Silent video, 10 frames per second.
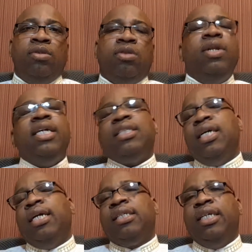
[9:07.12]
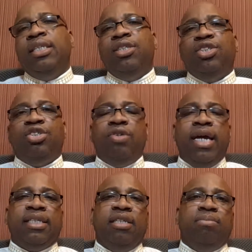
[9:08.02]
So let's not get
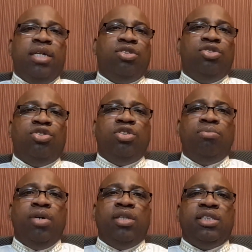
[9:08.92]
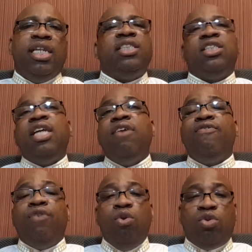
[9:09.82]
distracted, my sisters and brothers. Let's stay
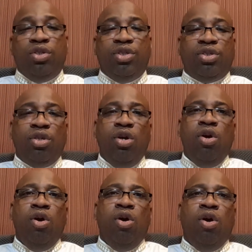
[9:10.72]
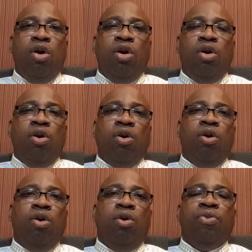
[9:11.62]
focused
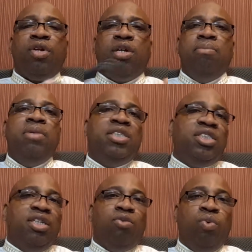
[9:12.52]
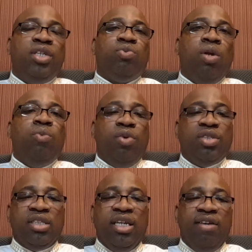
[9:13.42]
on the commission in which we
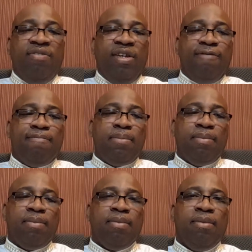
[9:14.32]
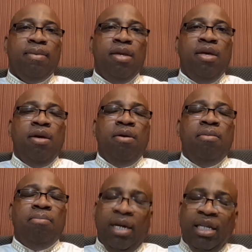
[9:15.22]
was given.
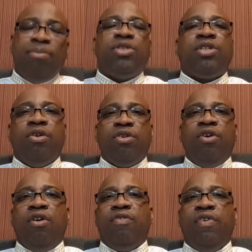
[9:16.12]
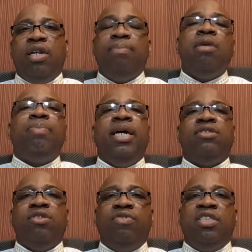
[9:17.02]
My name is Kurt Garfield. I'm the
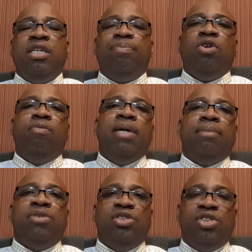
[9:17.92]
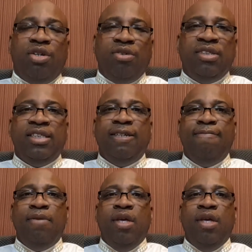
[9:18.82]
pastor of the Scipio Baptist Church.